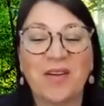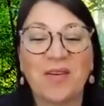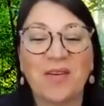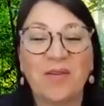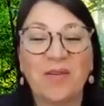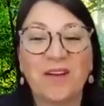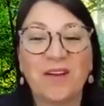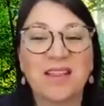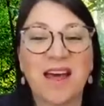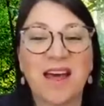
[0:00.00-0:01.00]
Well, we've come
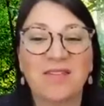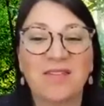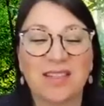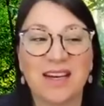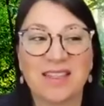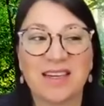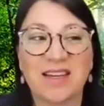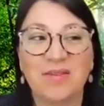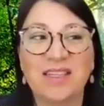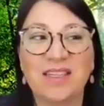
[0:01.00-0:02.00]
to the end of our
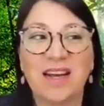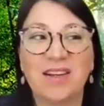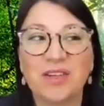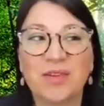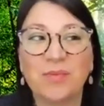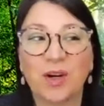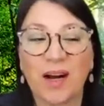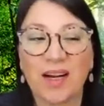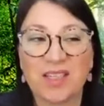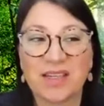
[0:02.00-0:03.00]
session. We did have two
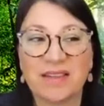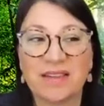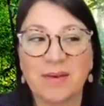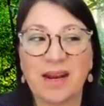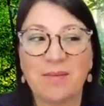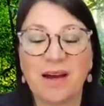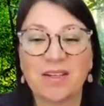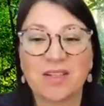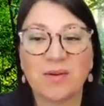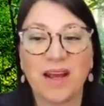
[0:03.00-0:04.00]
more questions, but I'm
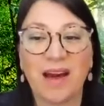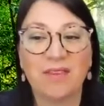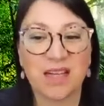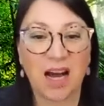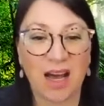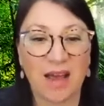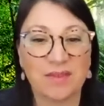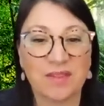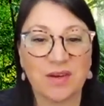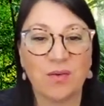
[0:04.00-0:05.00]
not sure we have the
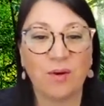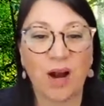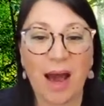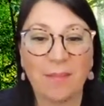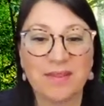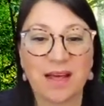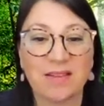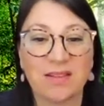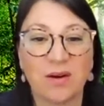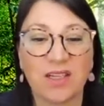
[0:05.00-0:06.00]
time. So perhaps
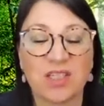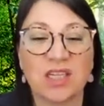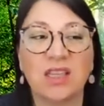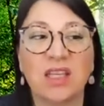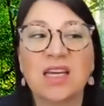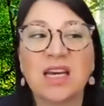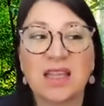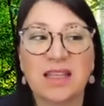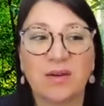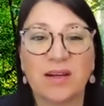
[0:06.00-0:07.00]
that's a question.
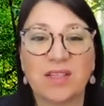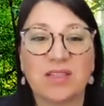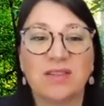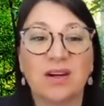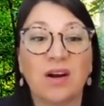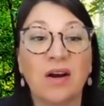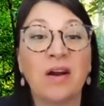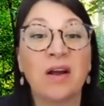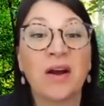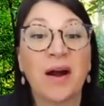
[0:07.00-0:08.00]
These questions
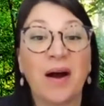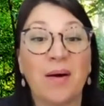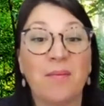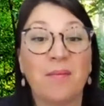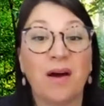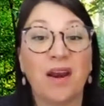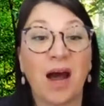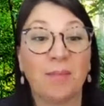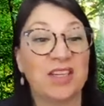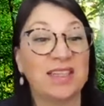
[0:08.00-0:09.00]
are an
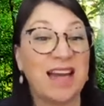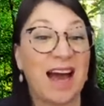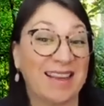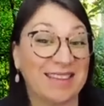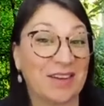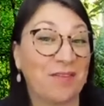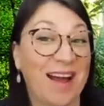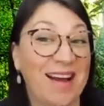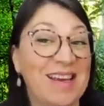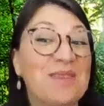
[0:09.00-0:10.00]
option to ask
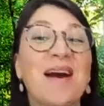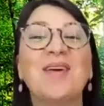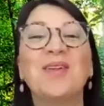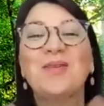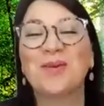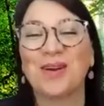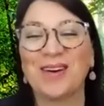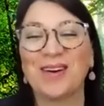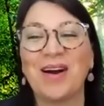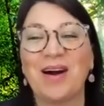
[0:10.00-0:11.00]
via email
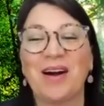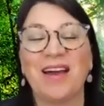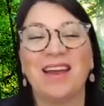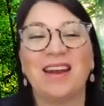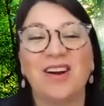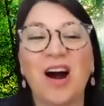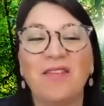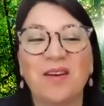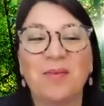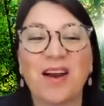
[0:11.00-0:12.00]
or in a
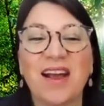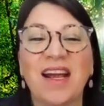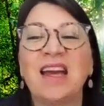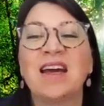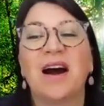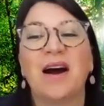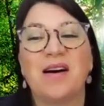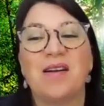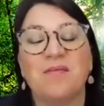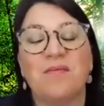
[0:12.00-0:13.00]
coffee break.
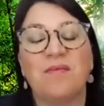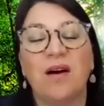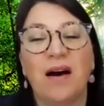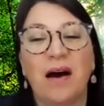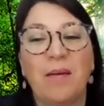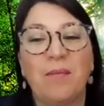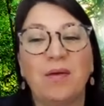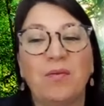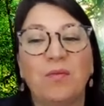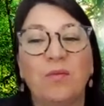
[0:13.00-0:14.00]

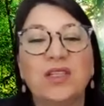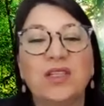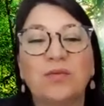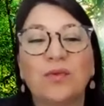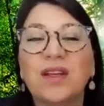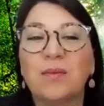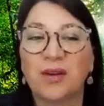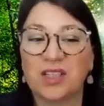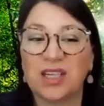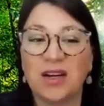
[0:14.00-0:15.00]
But we do really
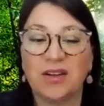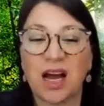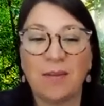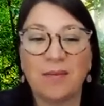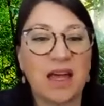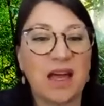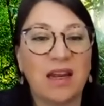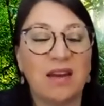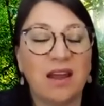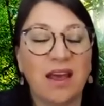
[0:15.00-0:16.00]
appreciate your time, Stan,
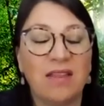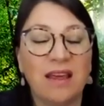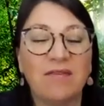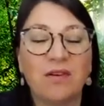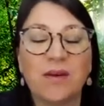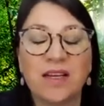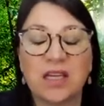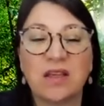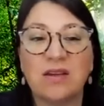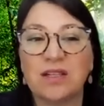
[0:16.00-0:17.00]
and the
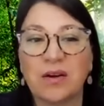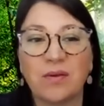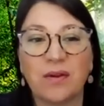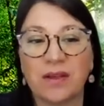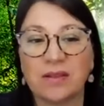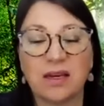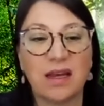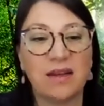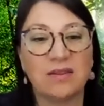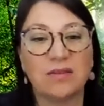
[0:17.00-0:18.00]
information that you shared with us
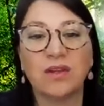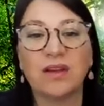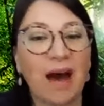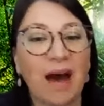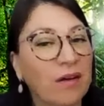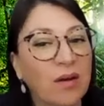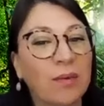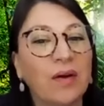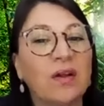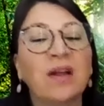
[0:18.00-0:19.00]
today is really
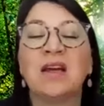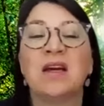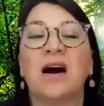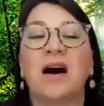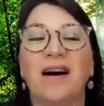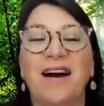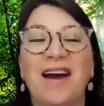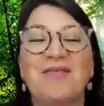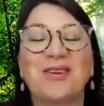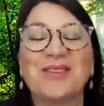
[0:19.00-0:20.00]
valuable.
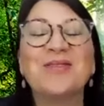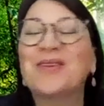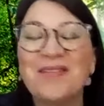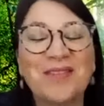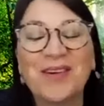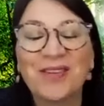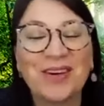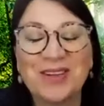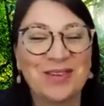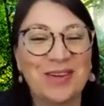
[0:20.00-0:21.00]
And we're so grateful
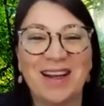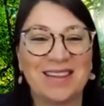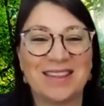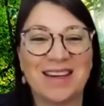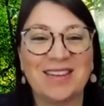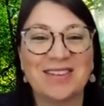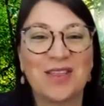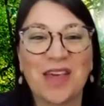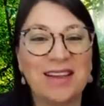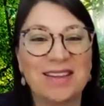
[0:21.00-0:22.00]
for you joining us today.
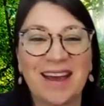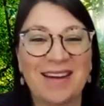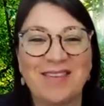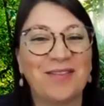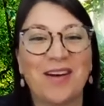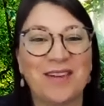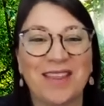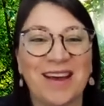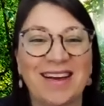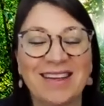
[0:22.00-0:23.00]
So thanks again for
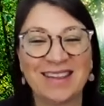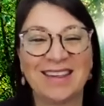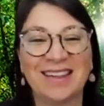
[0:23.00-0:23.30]
everything.